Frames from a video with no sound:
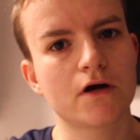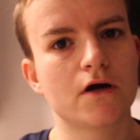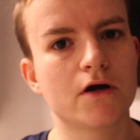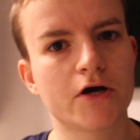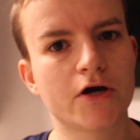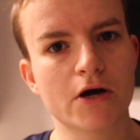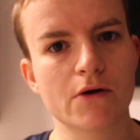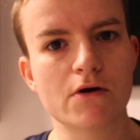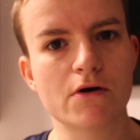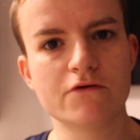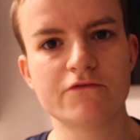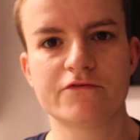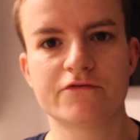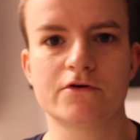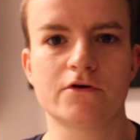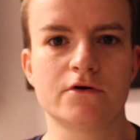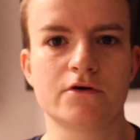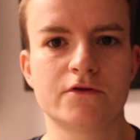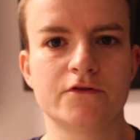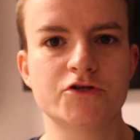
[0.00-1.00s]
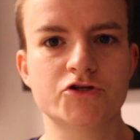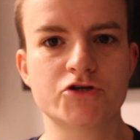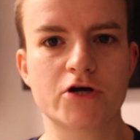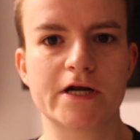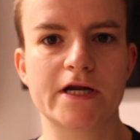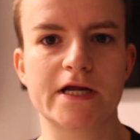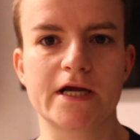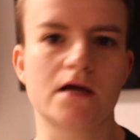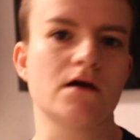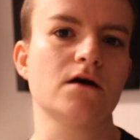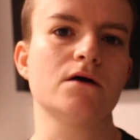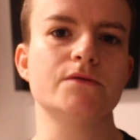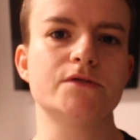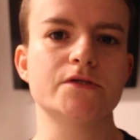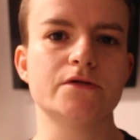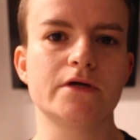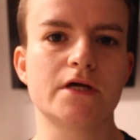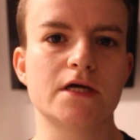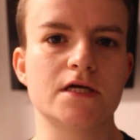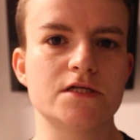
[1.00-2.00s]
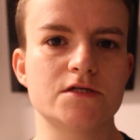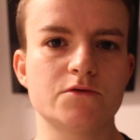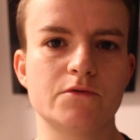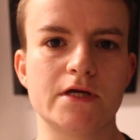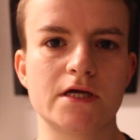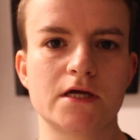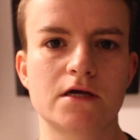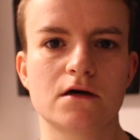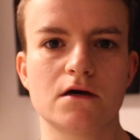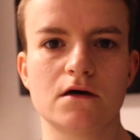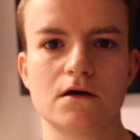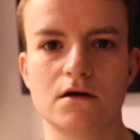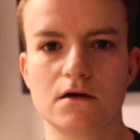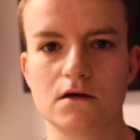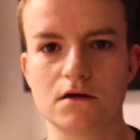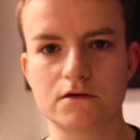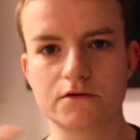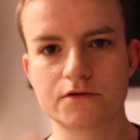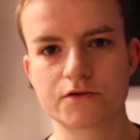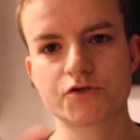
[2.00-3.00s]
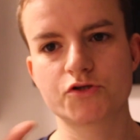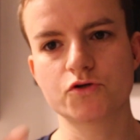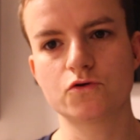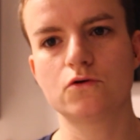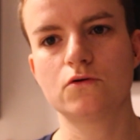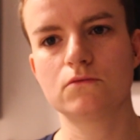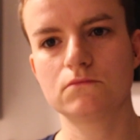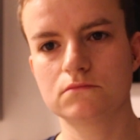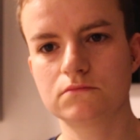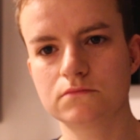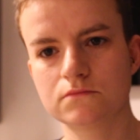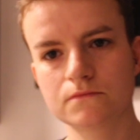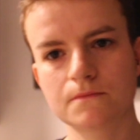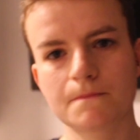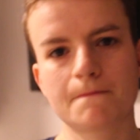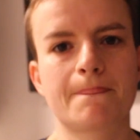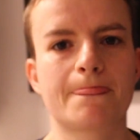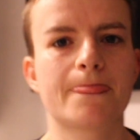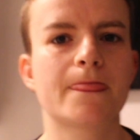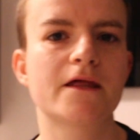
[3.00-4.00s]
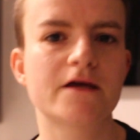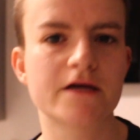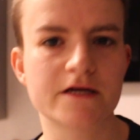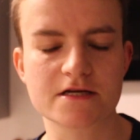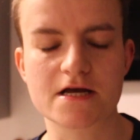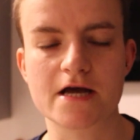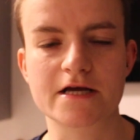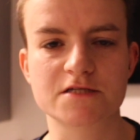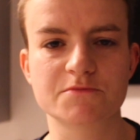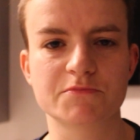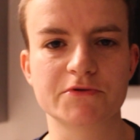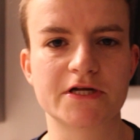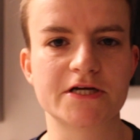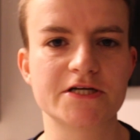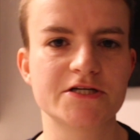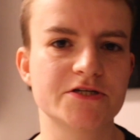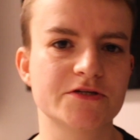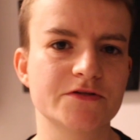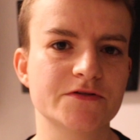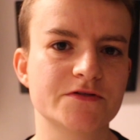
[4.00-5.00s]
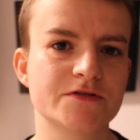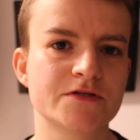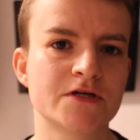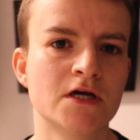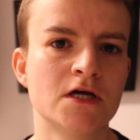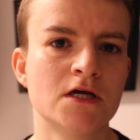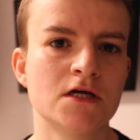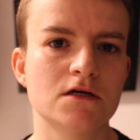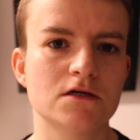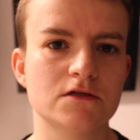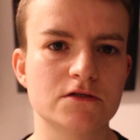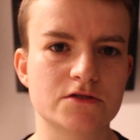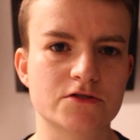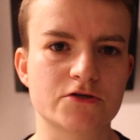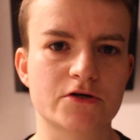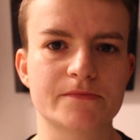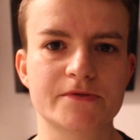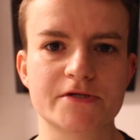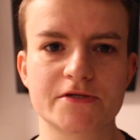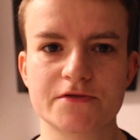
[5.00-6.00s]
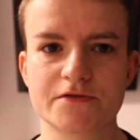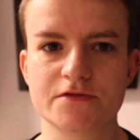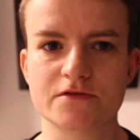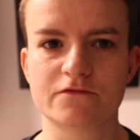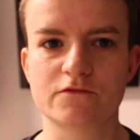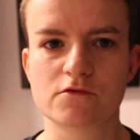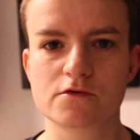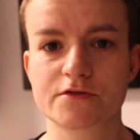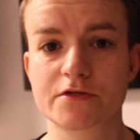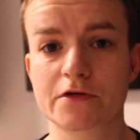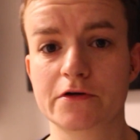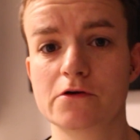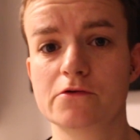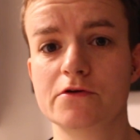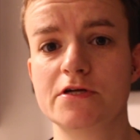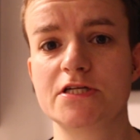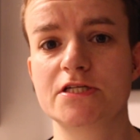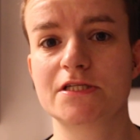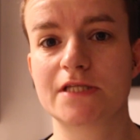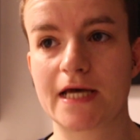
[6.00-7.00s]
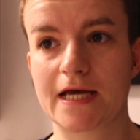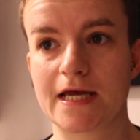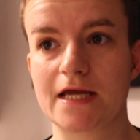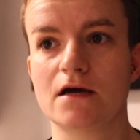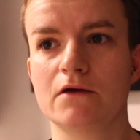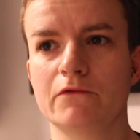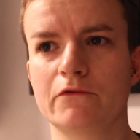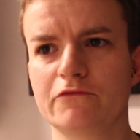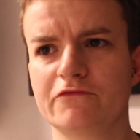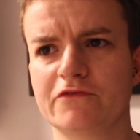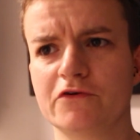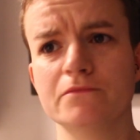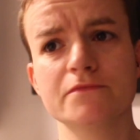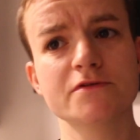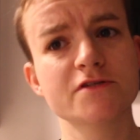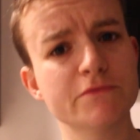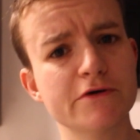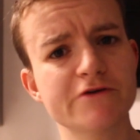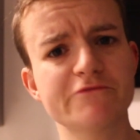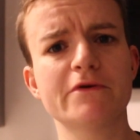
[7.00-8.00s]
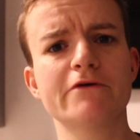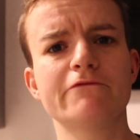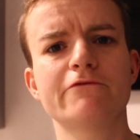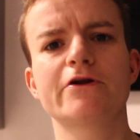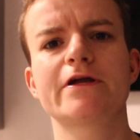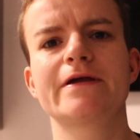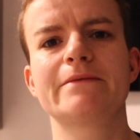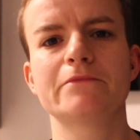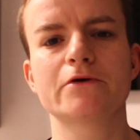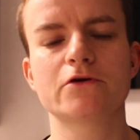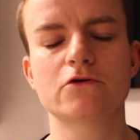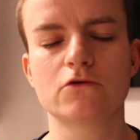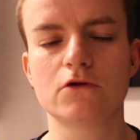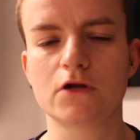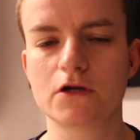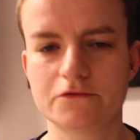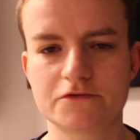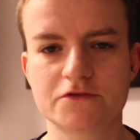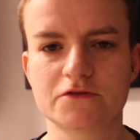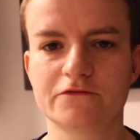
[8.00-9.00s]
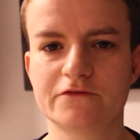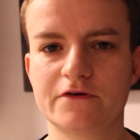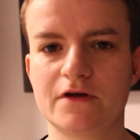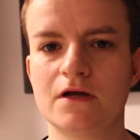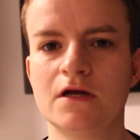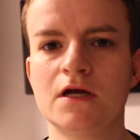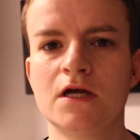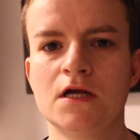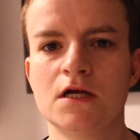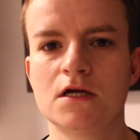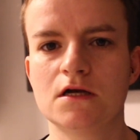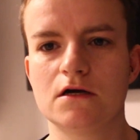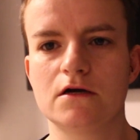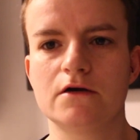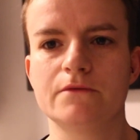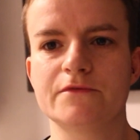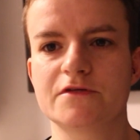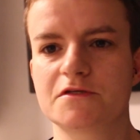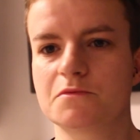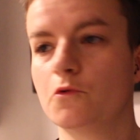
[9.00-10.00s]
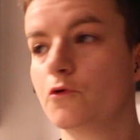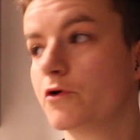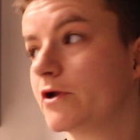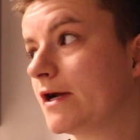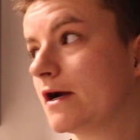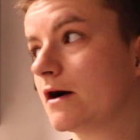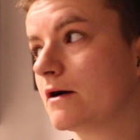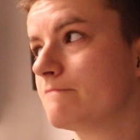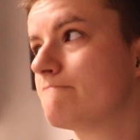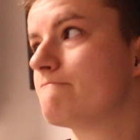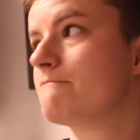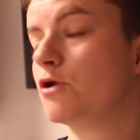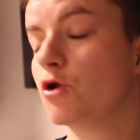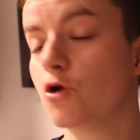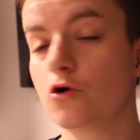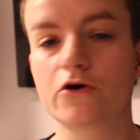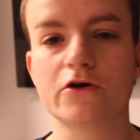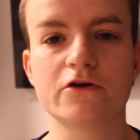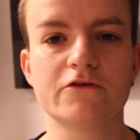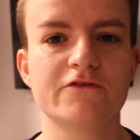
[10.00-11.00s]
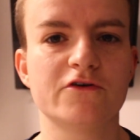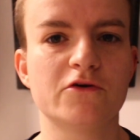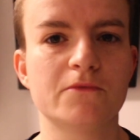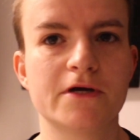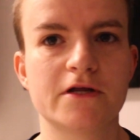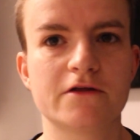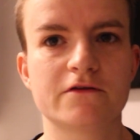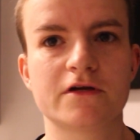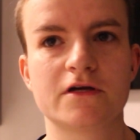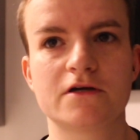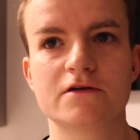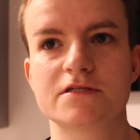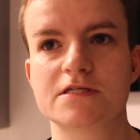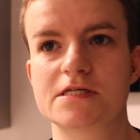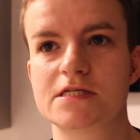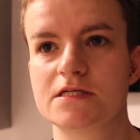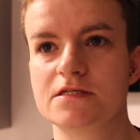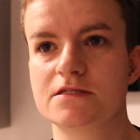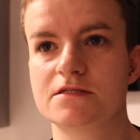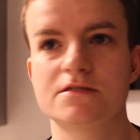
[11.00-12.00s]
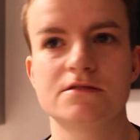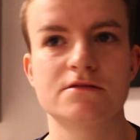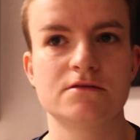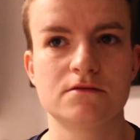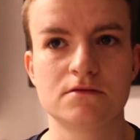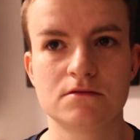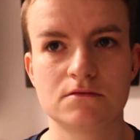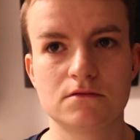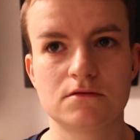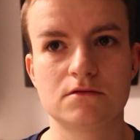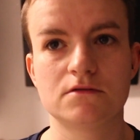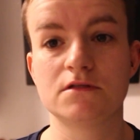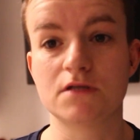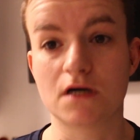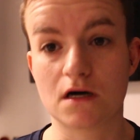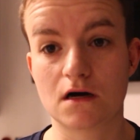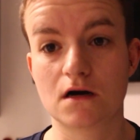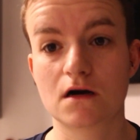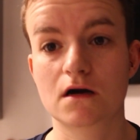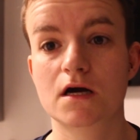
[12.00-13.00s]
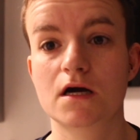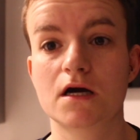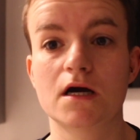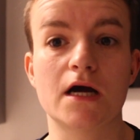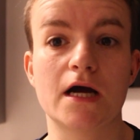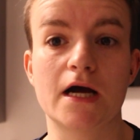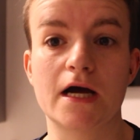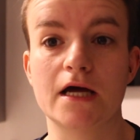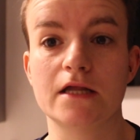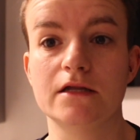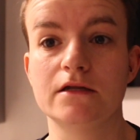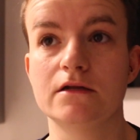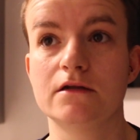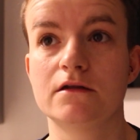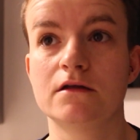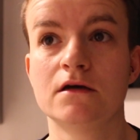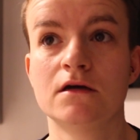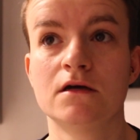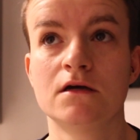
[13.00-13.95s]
go over the training I'm doing each week. Short explanations and descriptions of what's going on each day. I will film some of my running, but not loads of it. This morning I'm not going to film anything because it is dark and